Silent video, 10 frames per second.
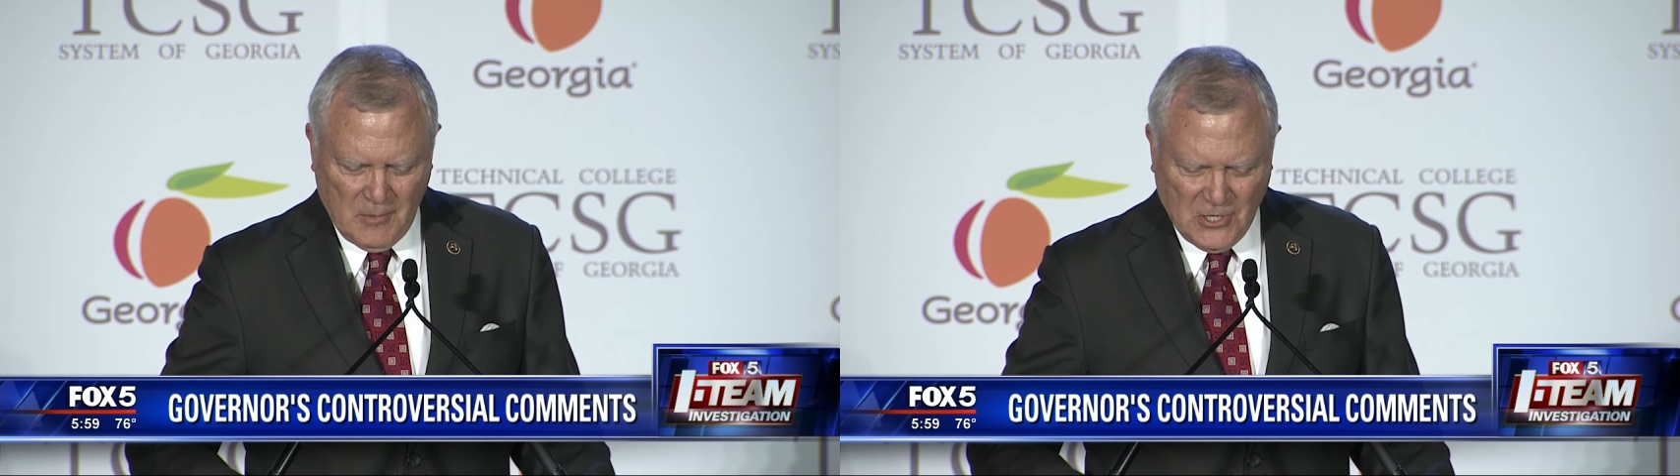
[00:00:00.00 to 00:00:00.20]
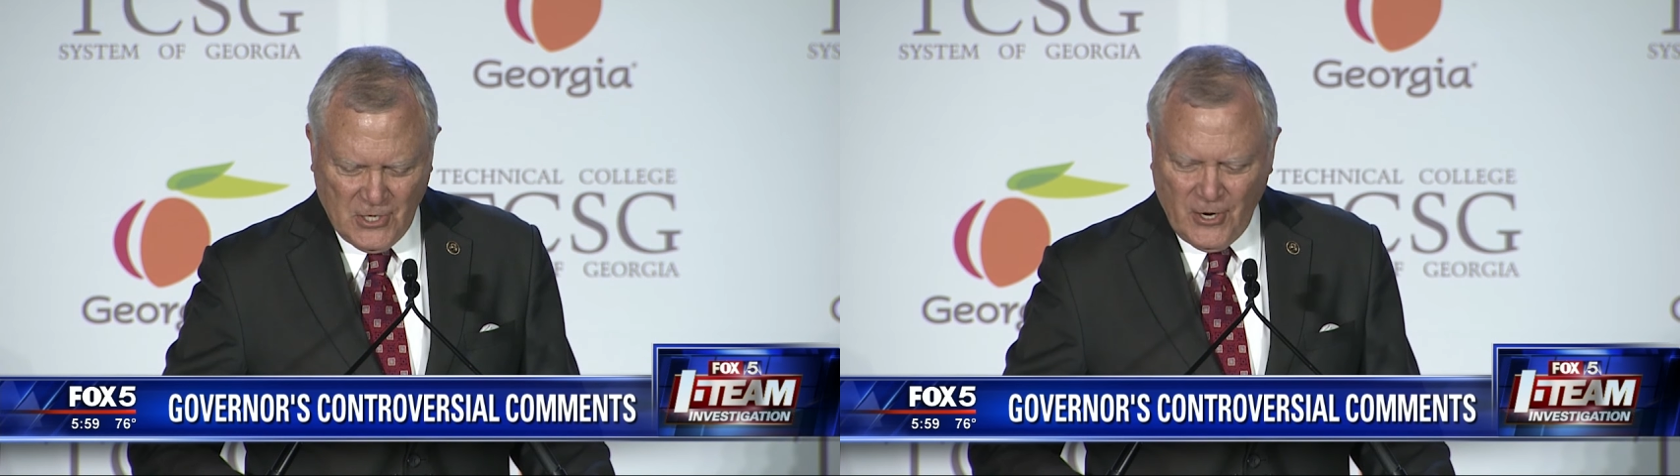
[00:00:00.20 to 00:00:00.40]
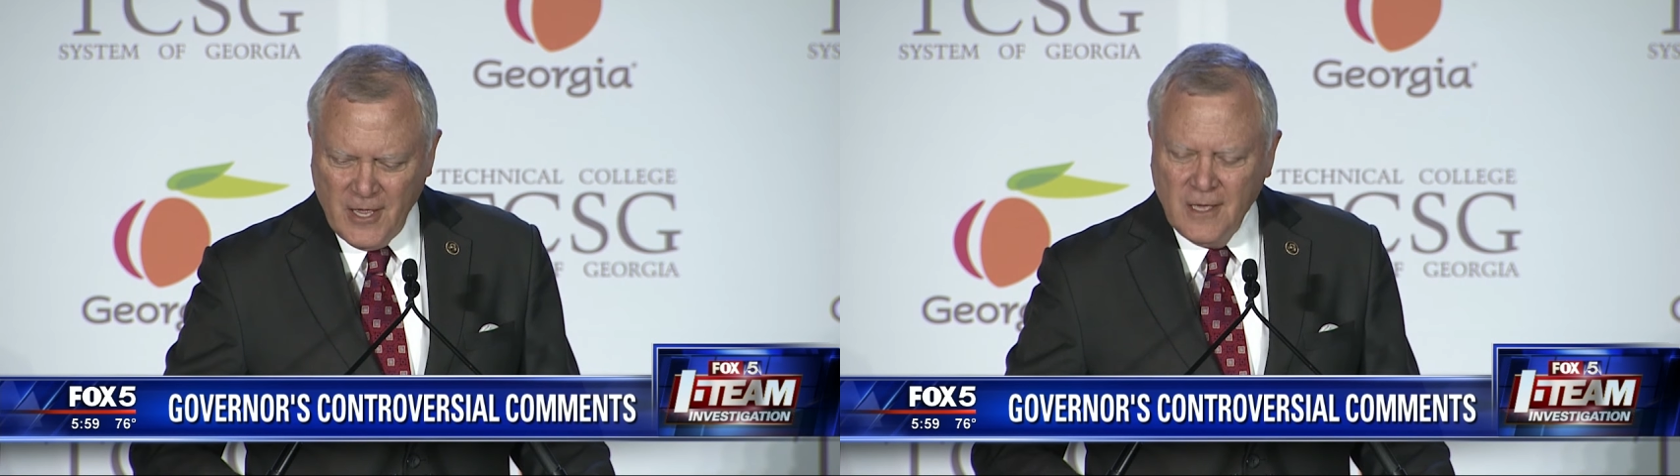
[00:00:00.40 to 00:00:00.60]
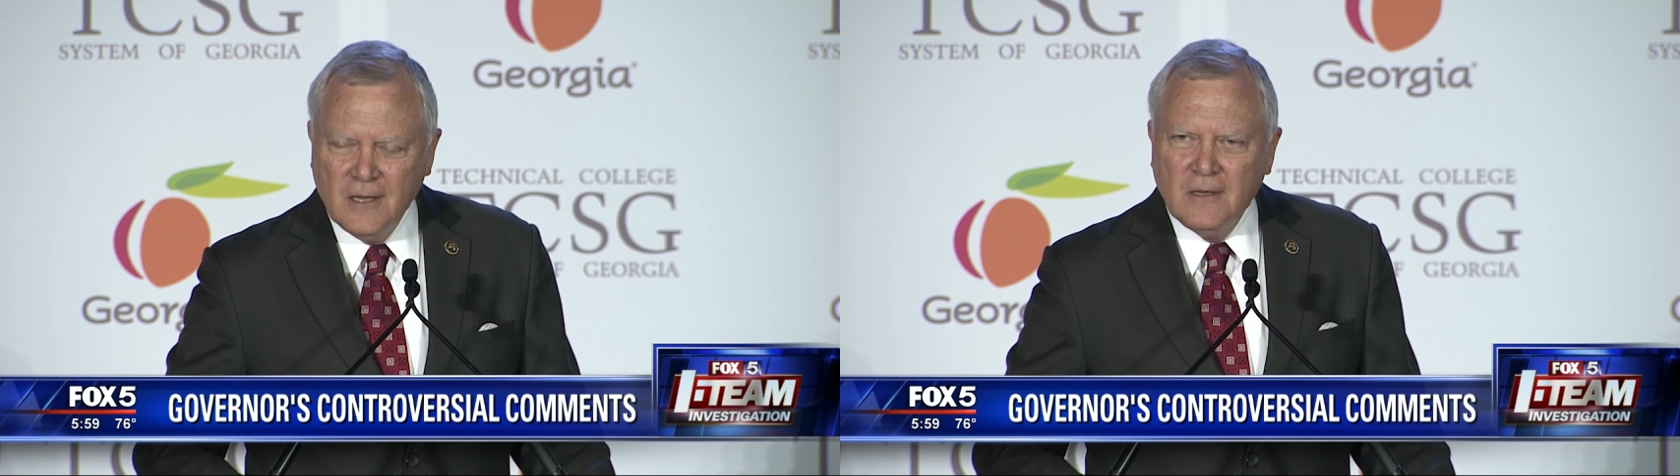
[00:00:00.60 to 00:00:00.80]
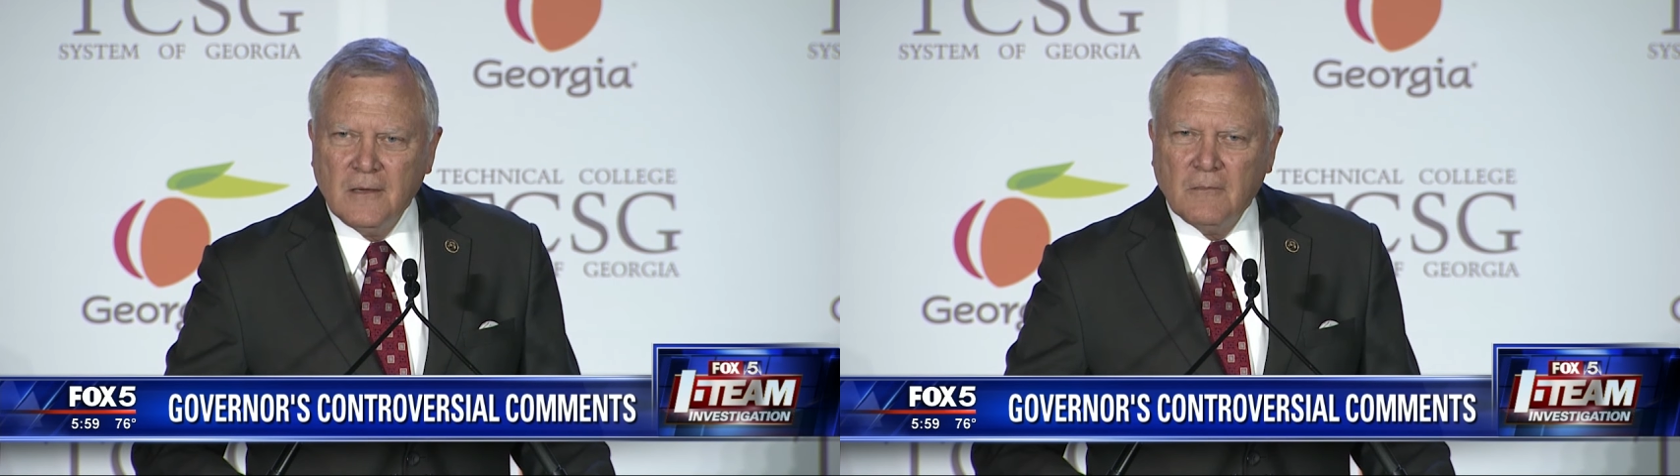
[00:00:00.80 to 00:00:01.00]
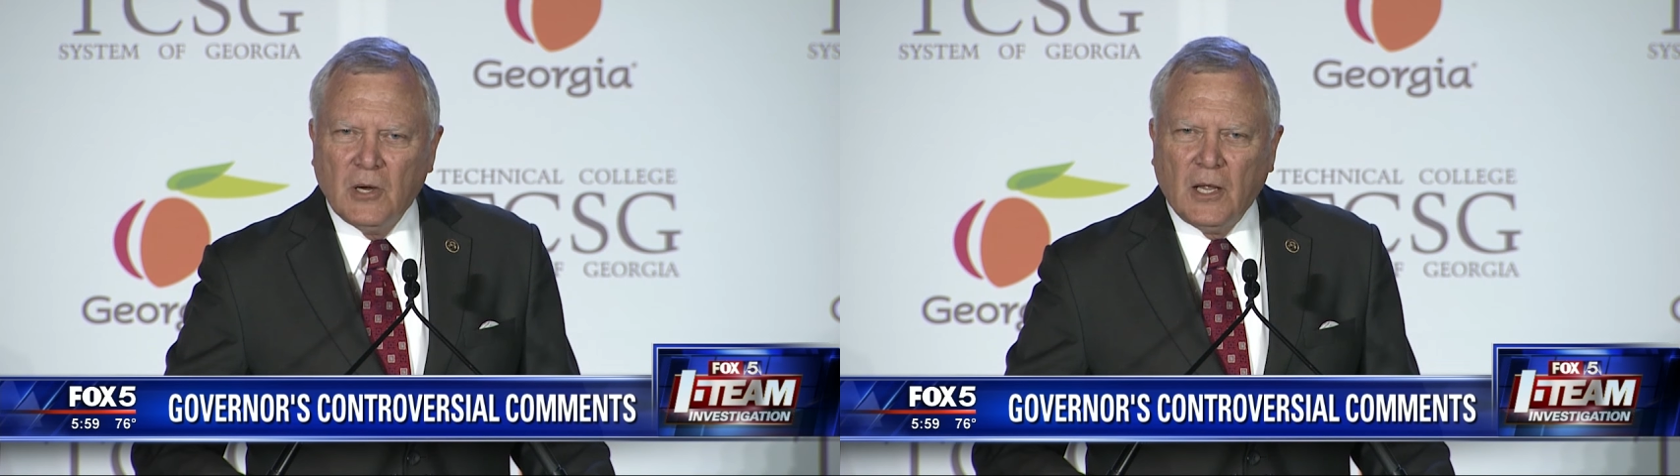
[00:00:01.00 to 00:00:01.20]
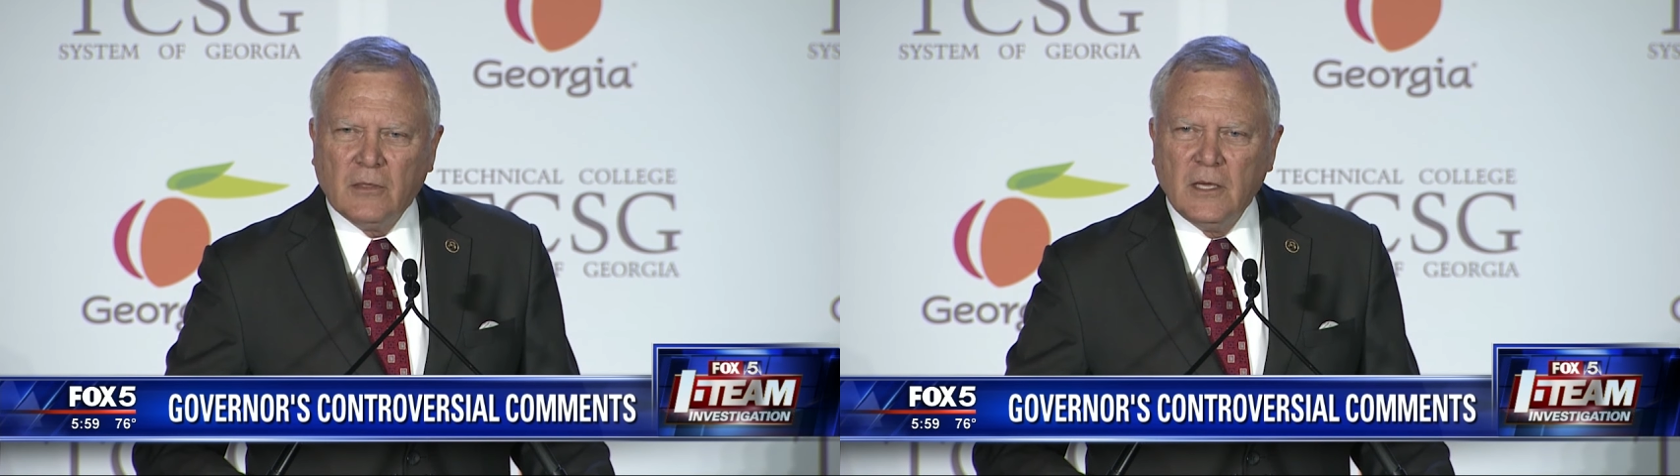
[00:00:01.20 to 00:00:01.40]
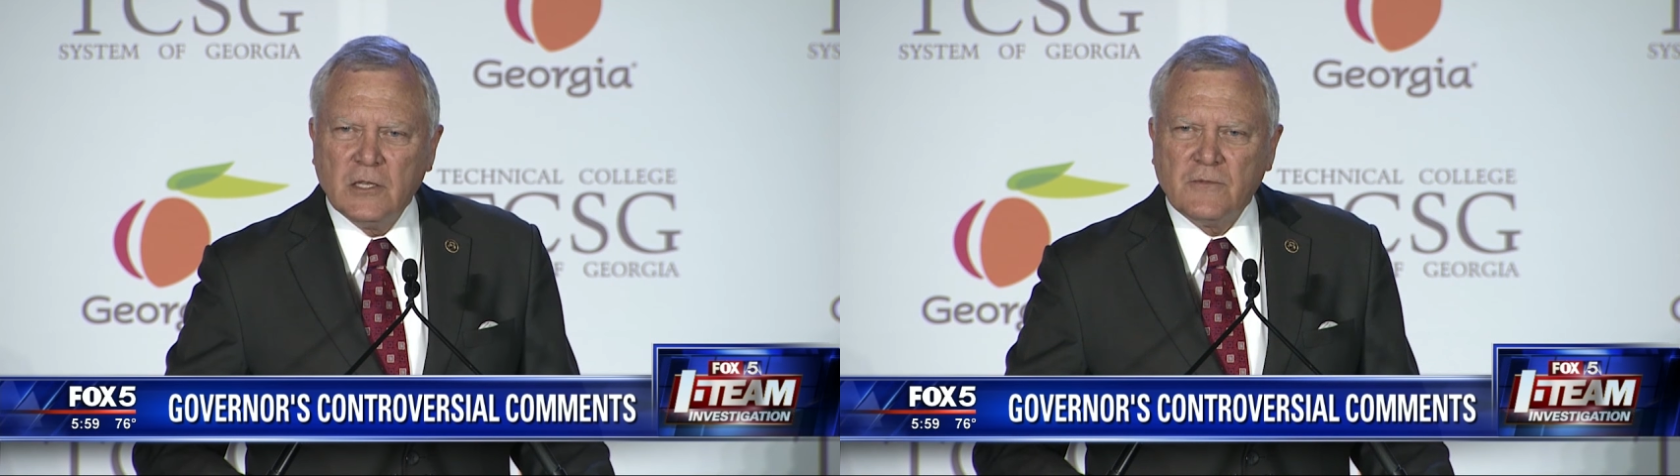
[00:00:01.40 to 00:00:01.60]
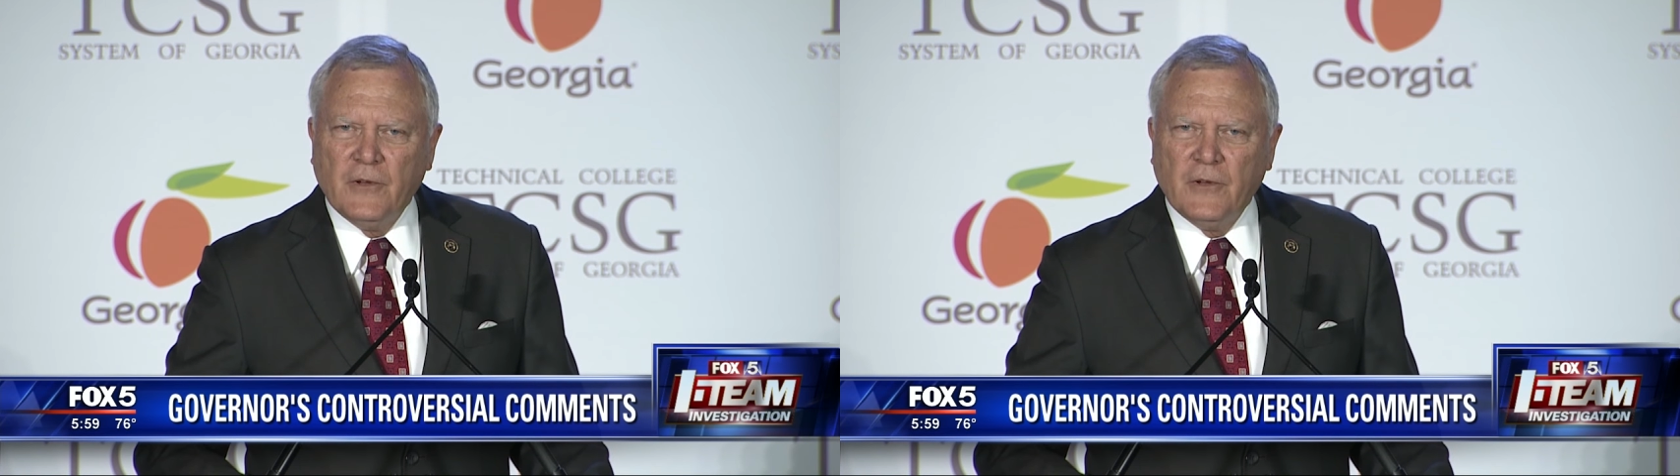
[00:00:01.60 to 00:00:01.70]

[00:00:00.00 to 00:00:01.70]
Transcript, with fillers: the governor says he was upset